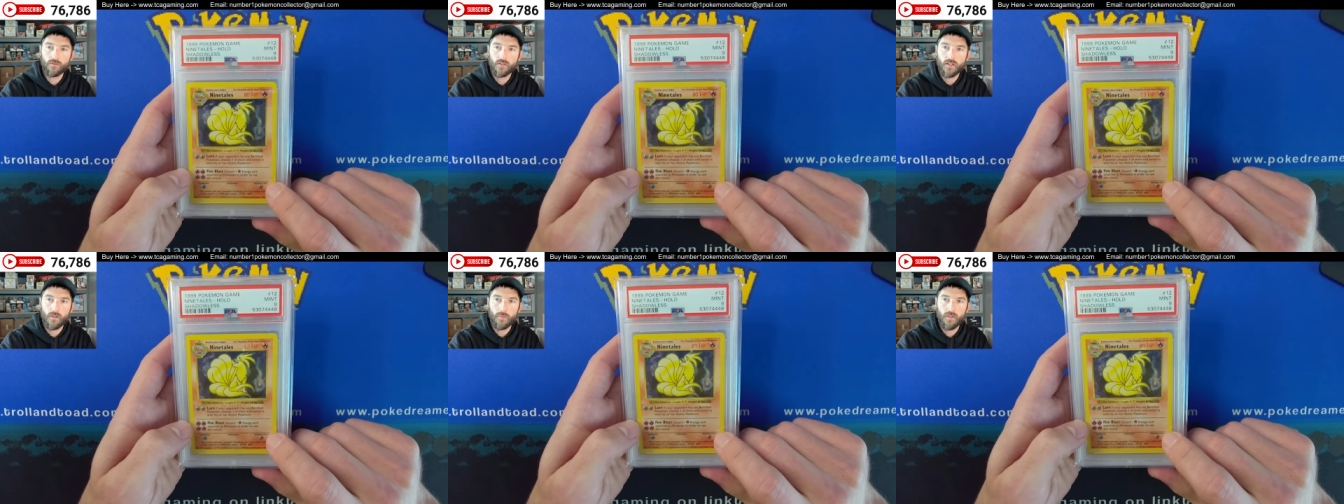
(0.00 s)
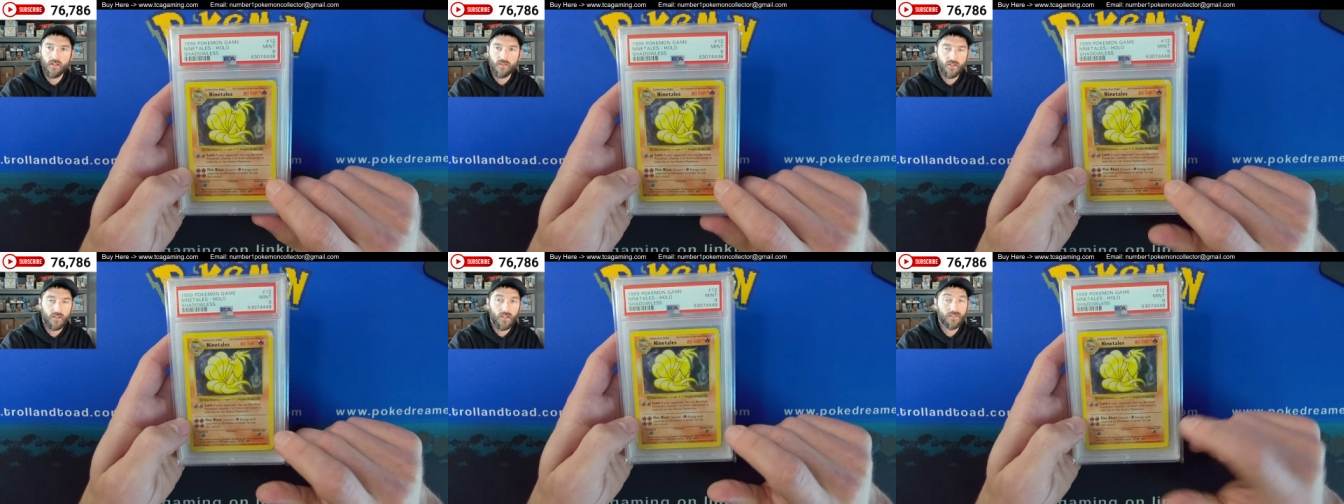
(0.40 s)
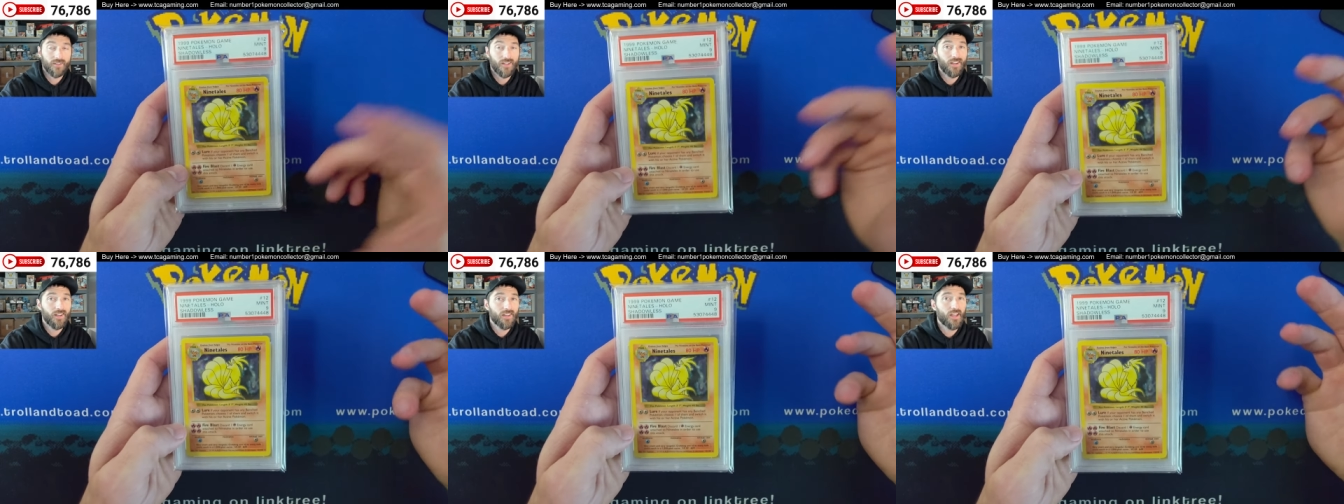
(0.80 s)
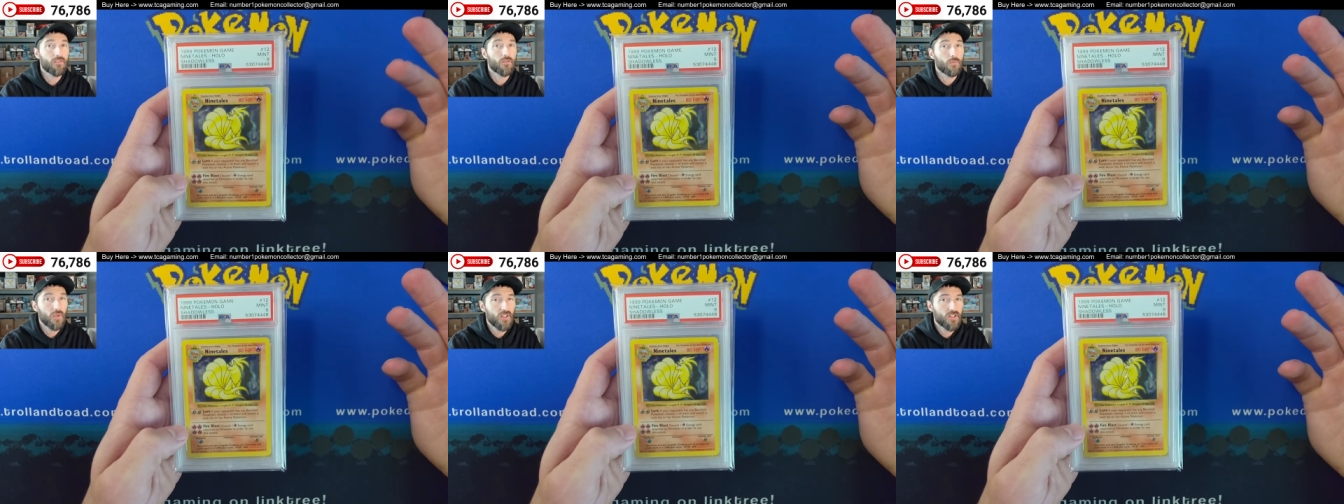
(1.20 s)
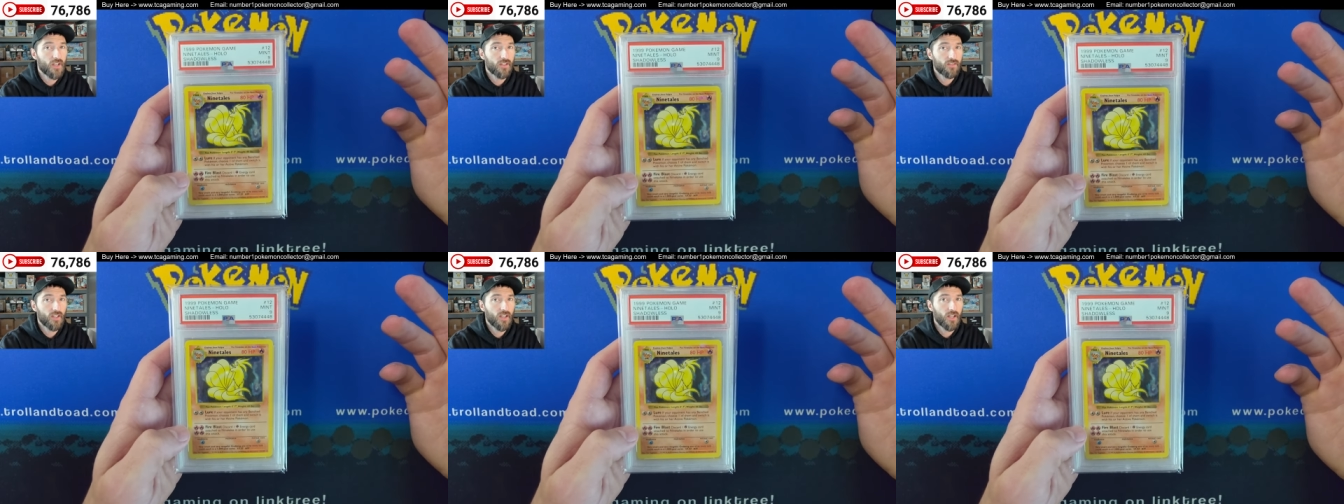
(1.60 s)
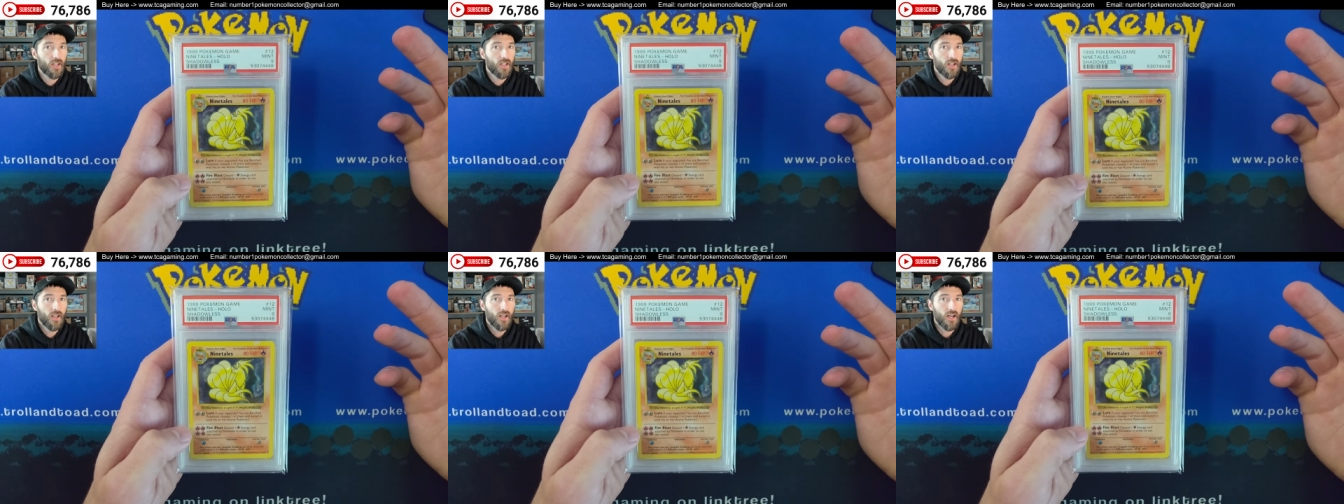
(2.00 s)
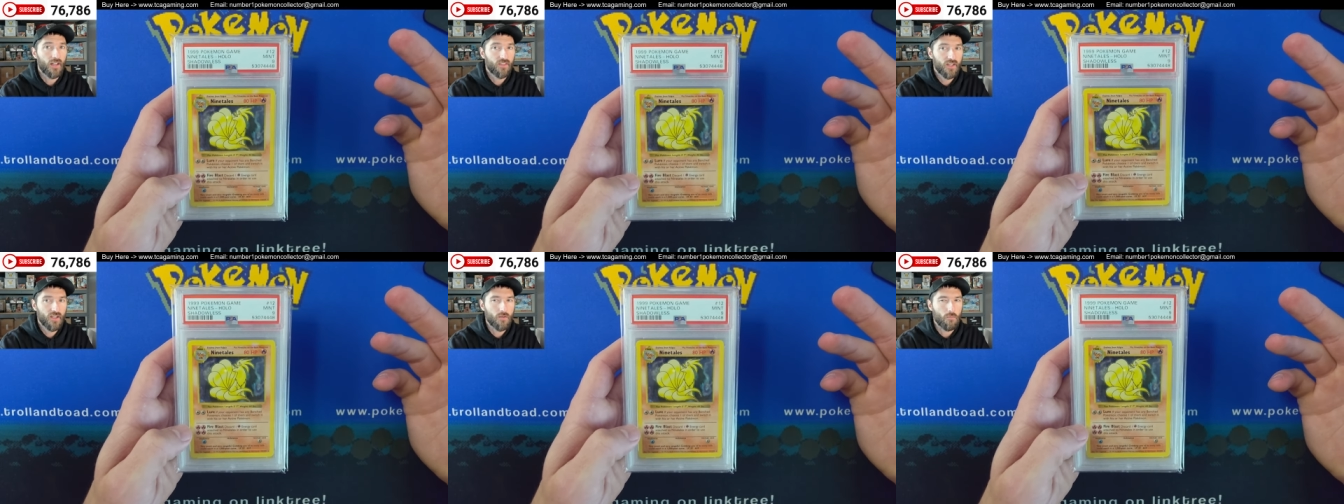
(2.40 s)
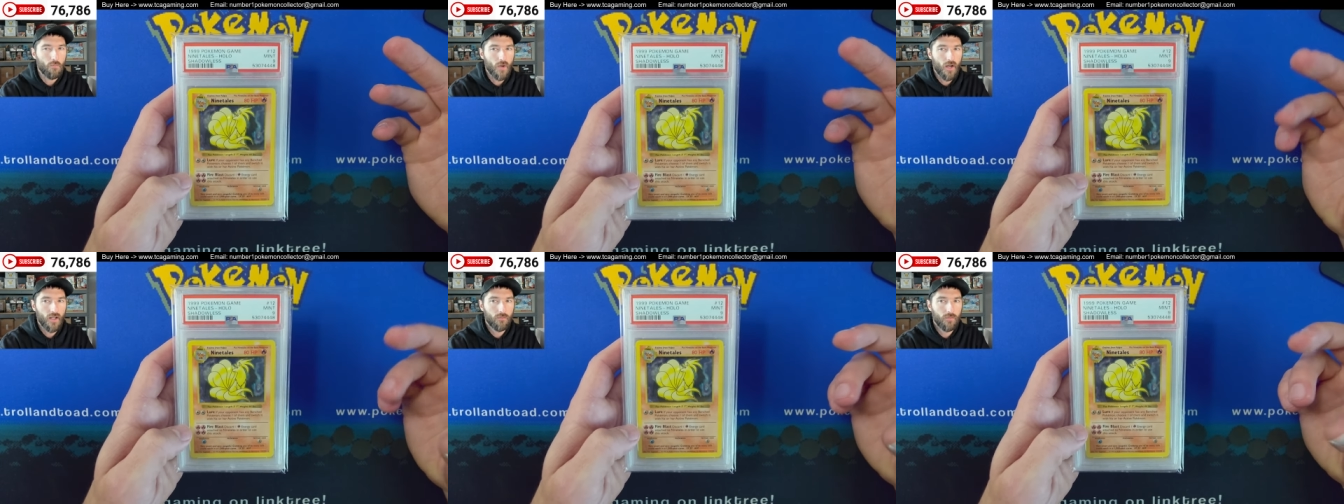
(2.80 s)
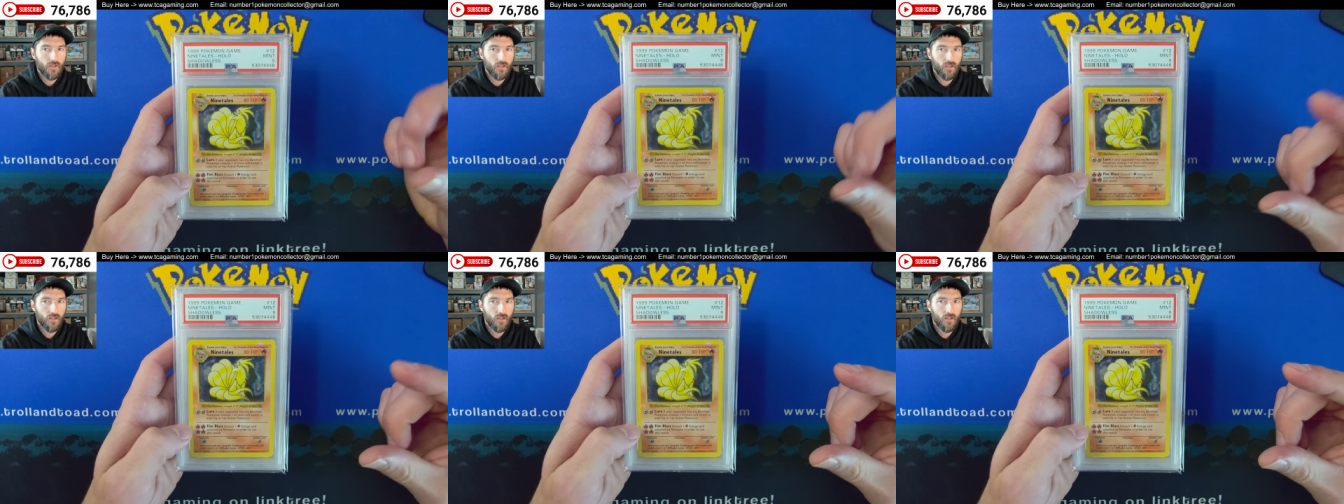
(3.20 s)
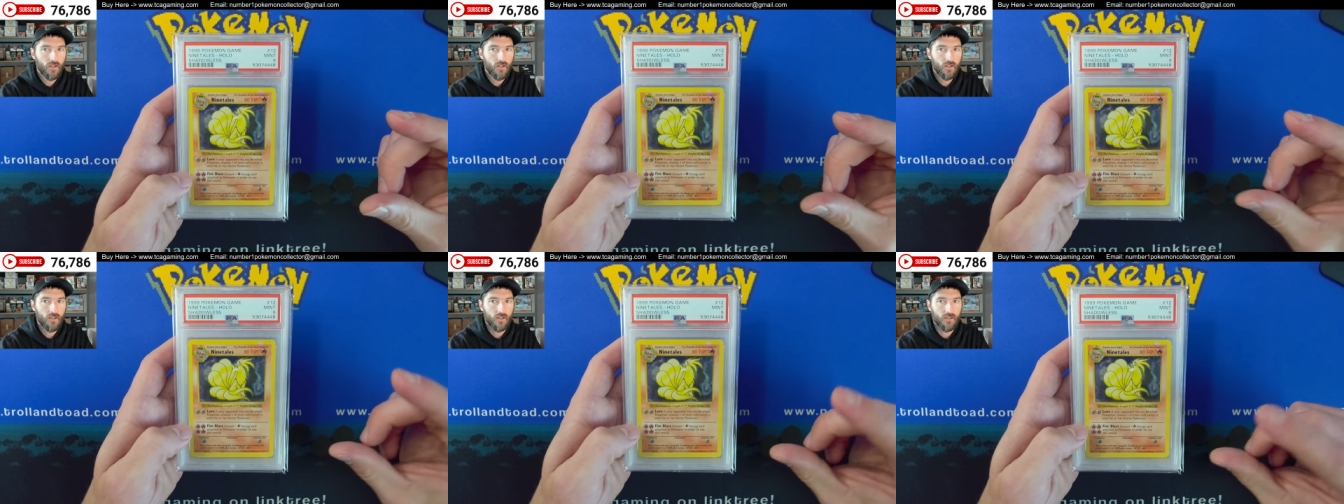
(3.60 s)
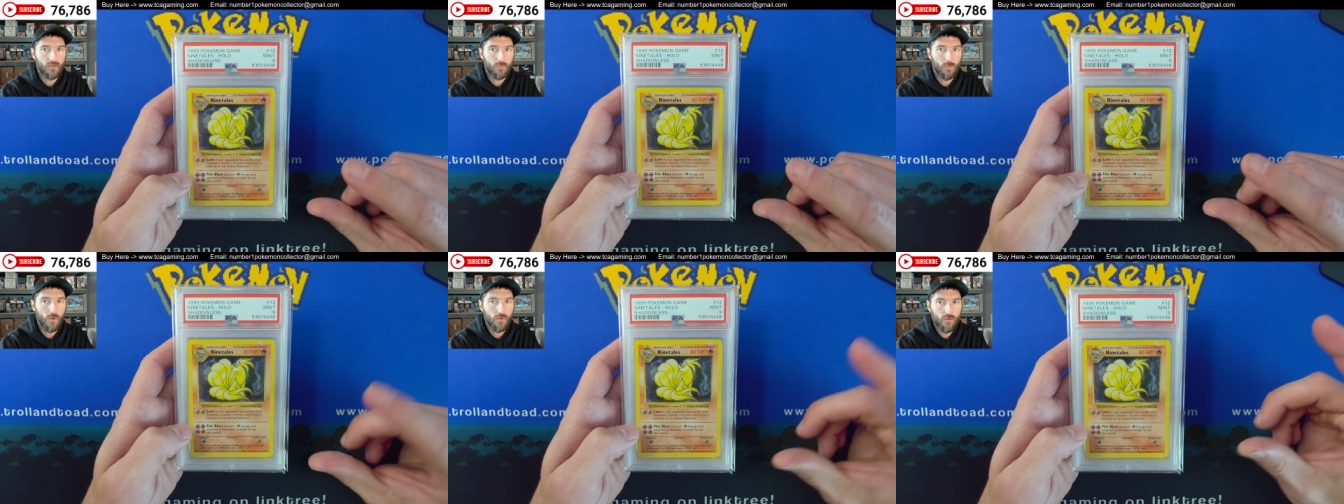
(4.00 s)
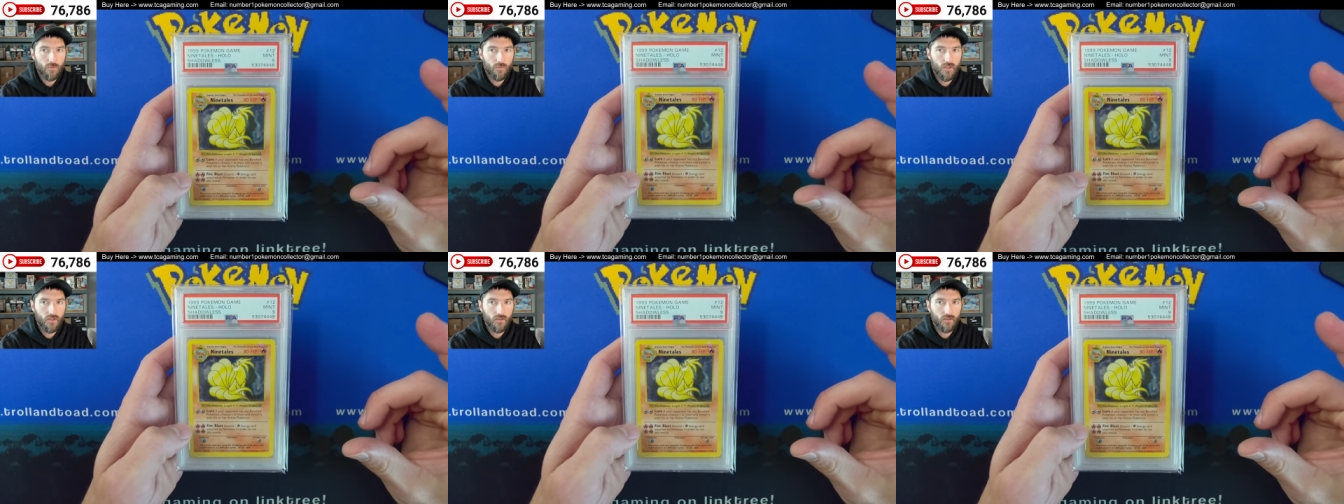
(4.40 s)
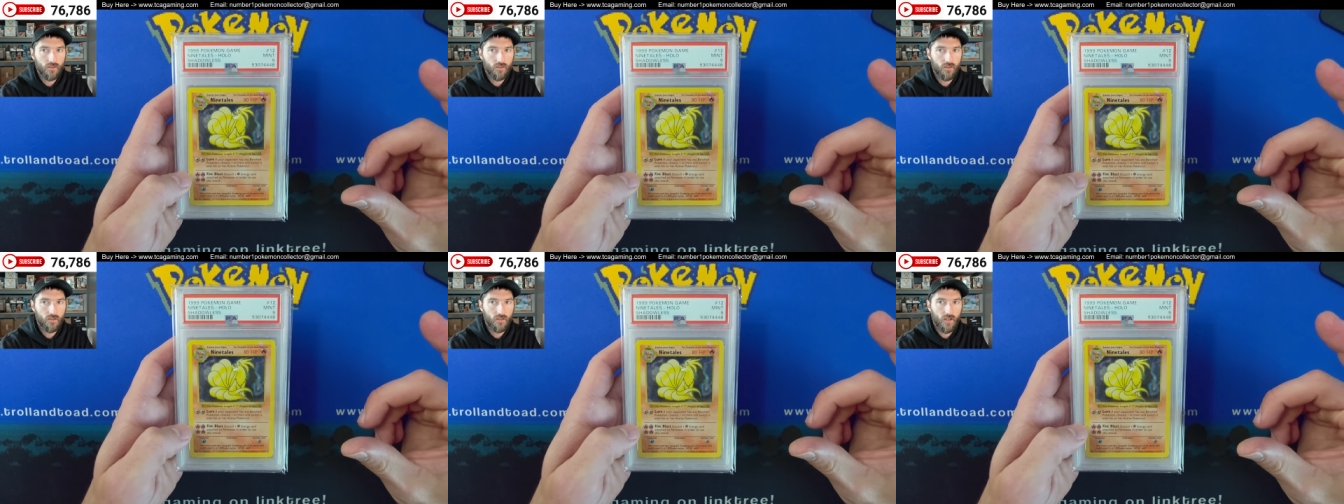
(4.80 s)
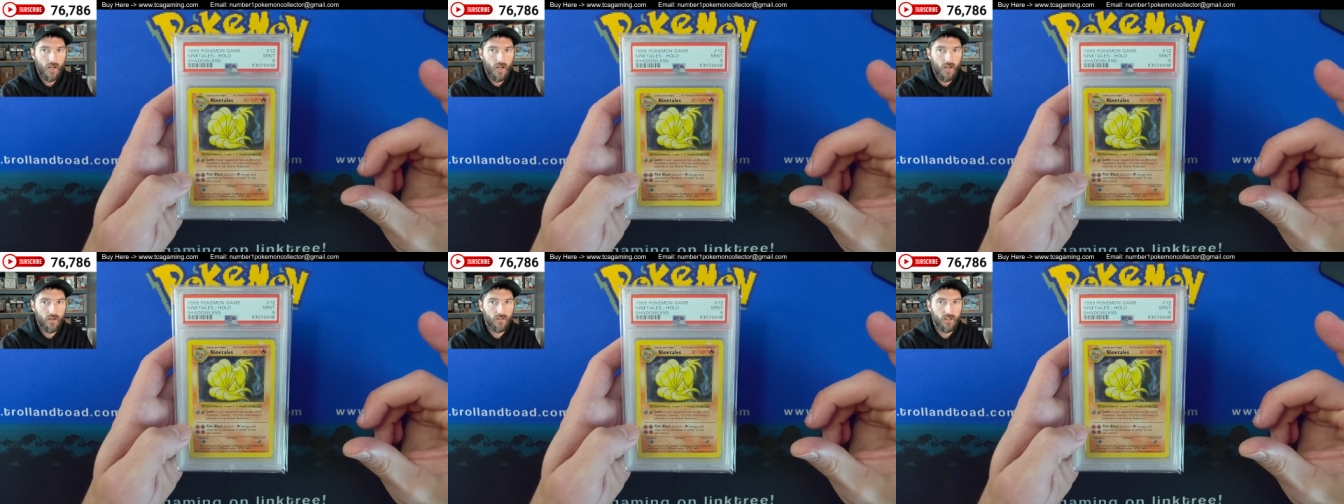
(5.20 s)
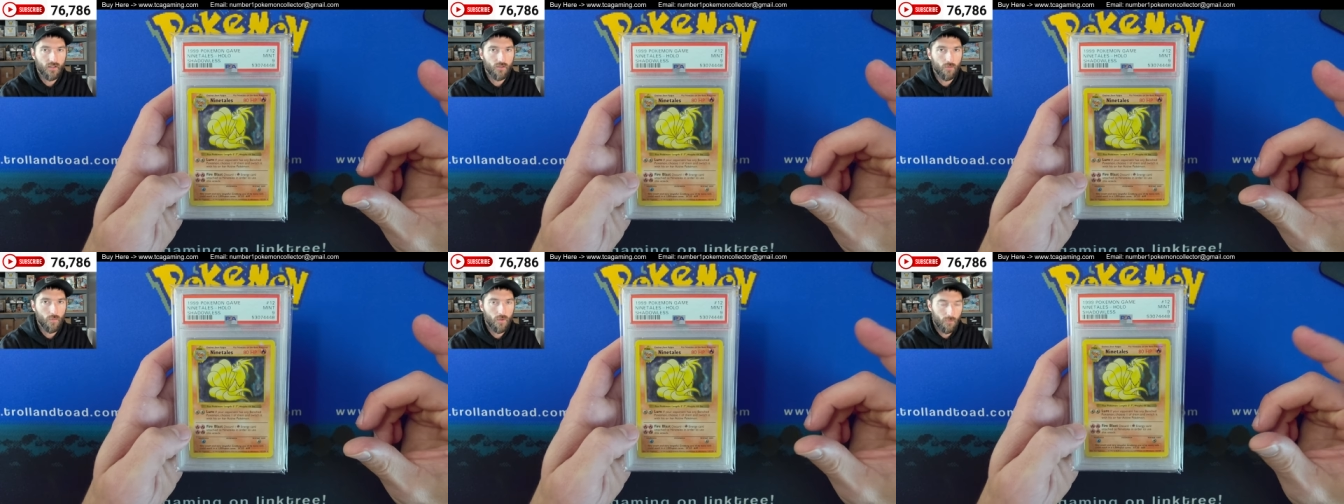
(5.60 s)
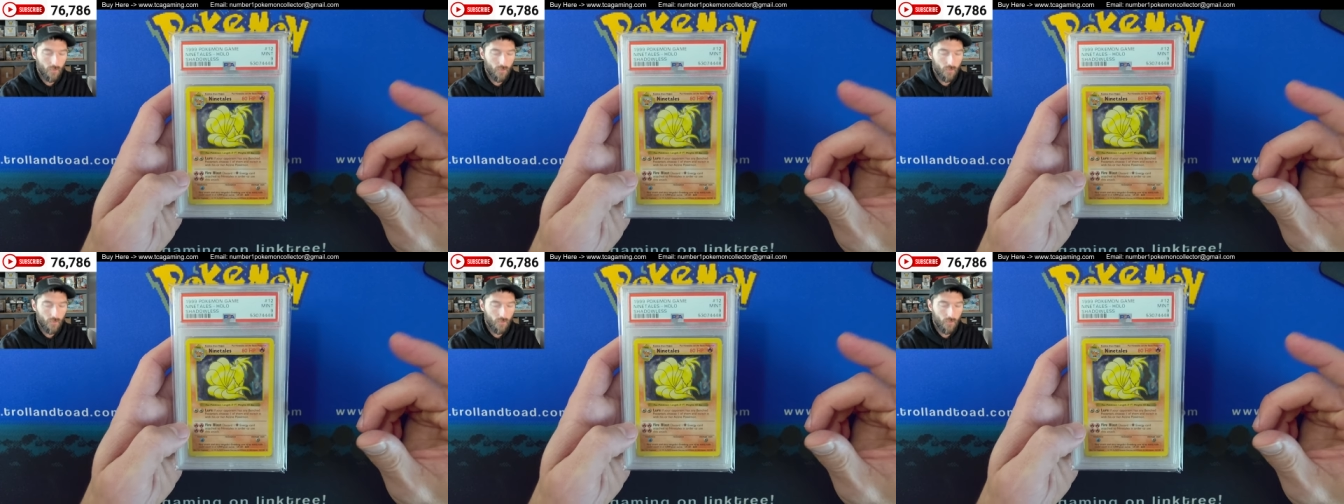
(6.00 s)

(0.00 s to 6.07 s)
Got a PSA 9. Technically I have a BGS 9. I think it might be, it's supposed to be higher, like it's a mint